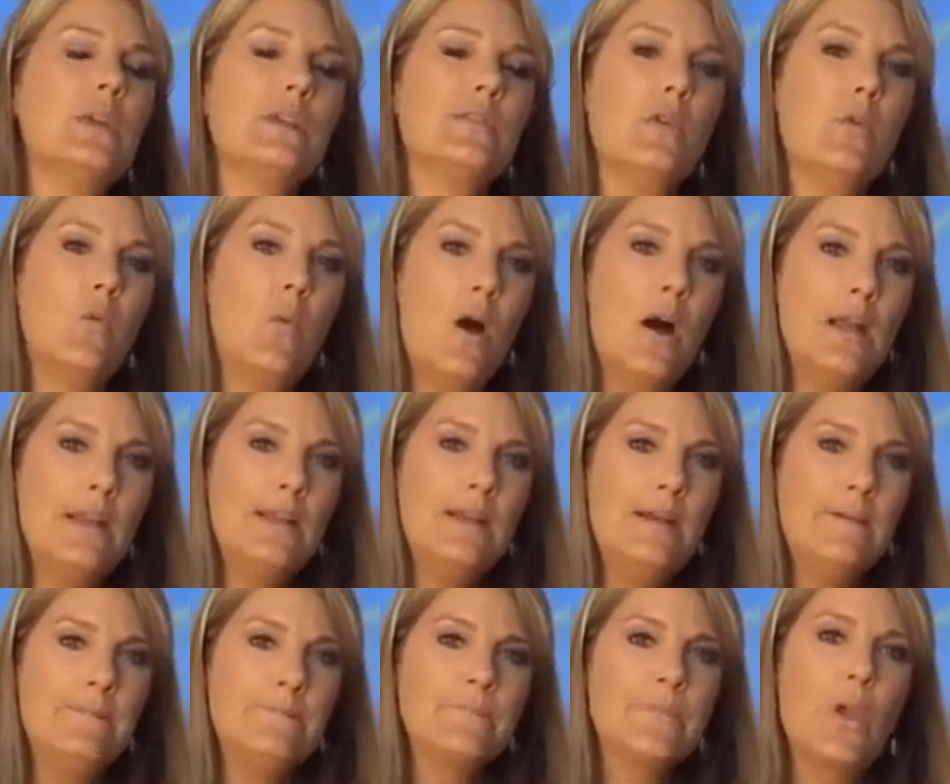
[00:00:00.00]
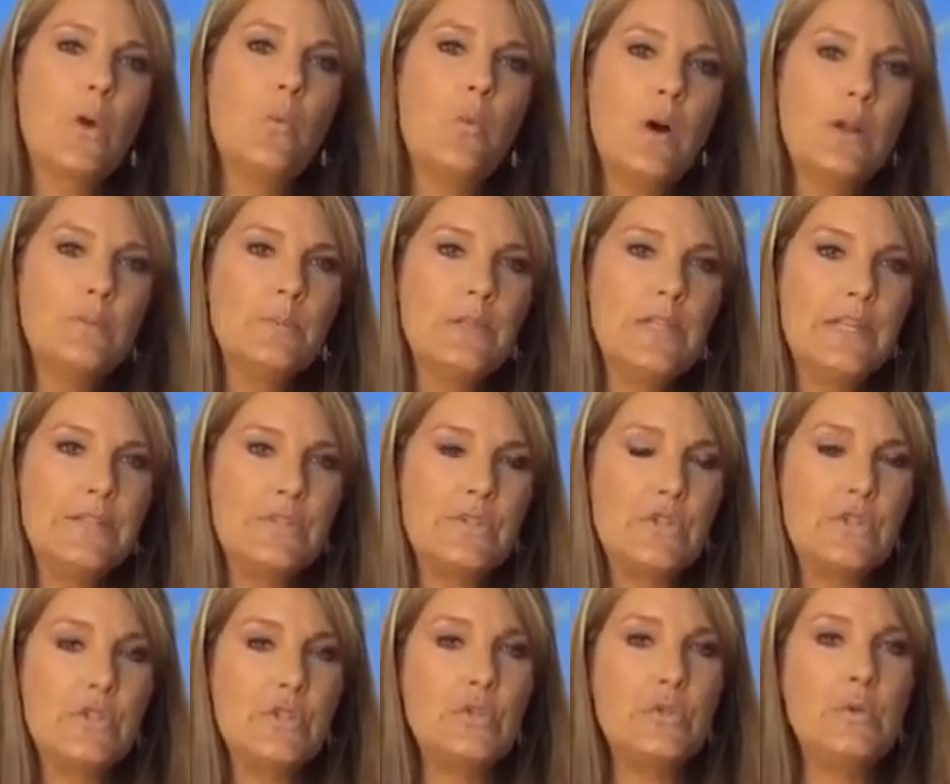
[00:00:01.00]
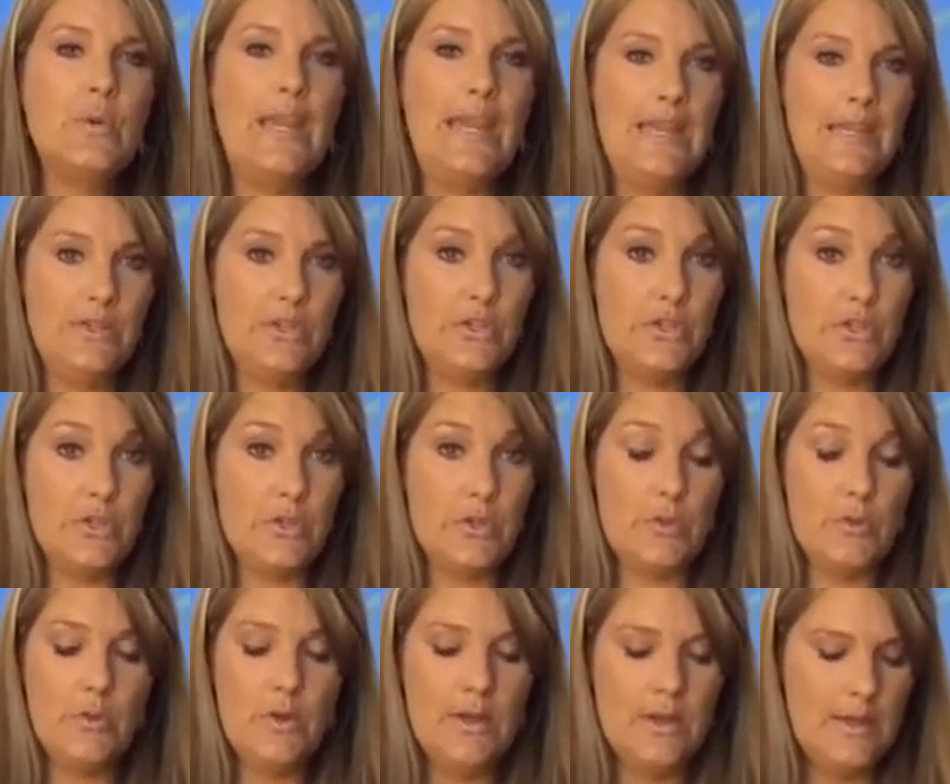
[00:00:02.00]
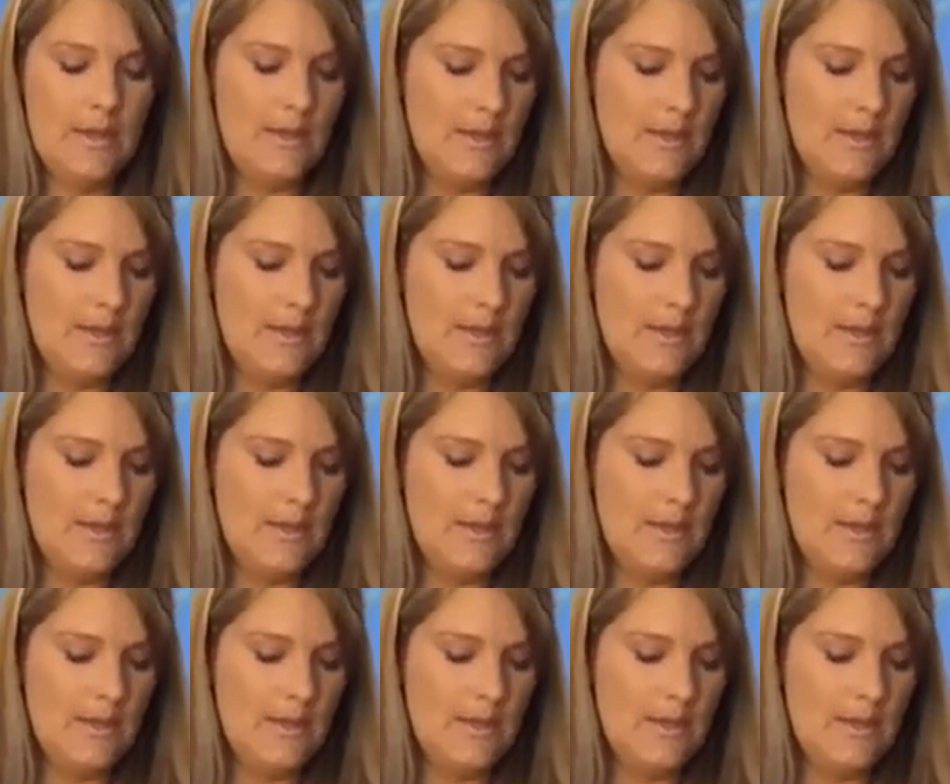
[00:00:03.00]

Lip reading: We have a 1, a 1+2, and a 2,